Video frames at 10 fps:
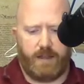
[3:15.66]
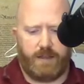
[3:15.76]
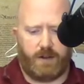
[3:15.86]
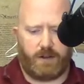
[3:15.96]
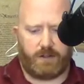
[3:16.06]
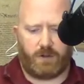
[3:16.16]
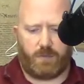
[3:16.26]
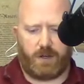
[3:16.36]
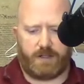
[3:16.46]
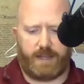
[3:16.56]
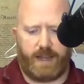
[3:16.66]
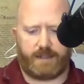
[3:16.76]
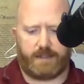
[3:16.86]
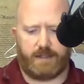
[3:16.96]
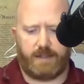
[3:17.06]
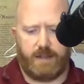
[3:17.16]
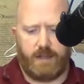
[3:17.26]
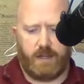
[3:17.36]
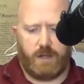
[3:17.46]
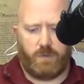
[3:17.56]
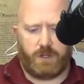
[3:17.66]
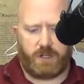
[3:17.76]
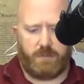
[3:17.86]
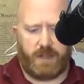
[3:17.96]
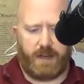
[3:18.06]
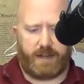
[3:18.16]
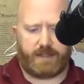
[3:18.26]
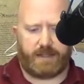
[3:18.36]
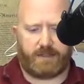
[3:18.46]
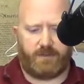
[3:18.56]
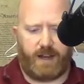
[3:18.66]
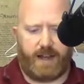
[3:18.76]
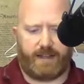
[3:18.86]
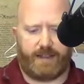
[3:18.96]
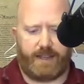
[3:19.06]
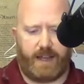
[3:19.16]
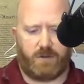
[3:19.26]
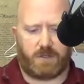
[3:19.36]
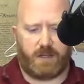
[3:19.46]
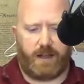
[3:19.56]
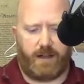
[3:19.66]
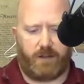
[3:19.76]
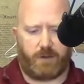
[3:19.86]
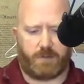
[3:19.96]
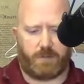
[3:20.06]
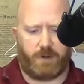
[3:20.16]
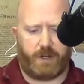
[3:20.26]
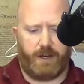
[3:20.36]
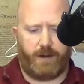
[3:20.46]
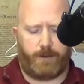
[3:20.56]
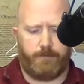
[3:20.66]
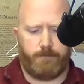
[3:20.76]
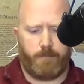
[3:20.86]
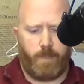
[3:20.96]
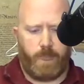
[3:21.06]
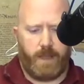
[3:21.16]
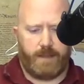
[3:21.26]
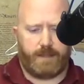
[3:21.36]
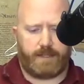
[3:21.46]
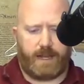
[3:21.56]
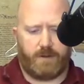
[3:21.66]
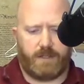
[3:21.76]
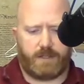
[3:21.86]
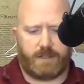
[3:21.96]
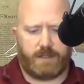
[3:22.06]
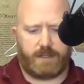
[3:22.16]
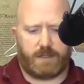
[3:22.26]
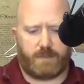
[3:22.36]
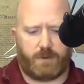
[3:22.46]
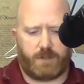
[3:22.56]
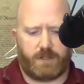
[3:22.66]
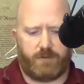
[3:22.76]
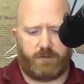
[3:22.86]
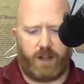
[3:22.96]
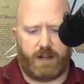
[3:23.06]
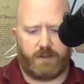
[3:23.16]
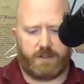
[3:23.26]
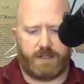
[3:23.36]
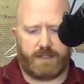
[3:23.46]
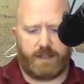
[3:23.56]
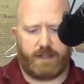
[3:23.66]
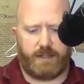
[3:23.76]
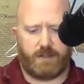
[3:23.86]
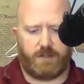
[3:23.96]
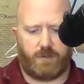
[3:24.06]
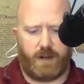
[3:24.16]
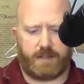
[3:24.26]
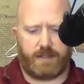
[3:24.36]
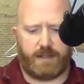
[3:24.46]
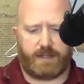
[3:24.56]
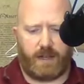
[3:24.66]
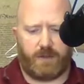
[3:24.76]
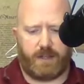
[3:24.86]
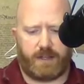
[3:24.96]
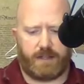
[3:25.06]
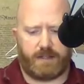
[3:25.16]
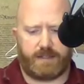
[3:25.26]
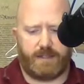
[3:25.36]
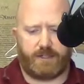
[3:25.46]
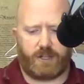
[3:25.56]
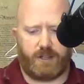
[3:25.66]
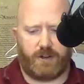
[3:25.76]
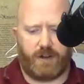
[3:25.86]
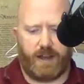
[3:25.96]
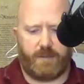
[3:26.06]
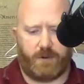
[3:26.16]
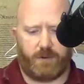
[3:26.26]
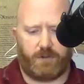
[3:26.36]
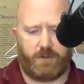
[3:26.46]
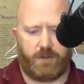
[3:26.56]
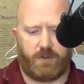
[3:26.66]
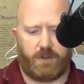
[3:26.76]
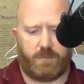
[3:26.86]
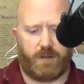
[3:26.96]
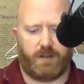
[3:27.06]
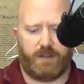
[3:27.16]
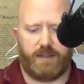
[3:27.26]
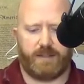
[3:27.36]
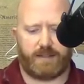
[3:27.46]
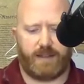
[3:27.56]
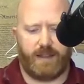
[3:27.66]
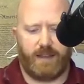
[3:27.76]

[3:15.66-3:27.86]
their exorbitant taxes, which can be in excess of $9,000 per year. The town is dispersing flyers detailing to residents how they can snitch on their neighbors to the police.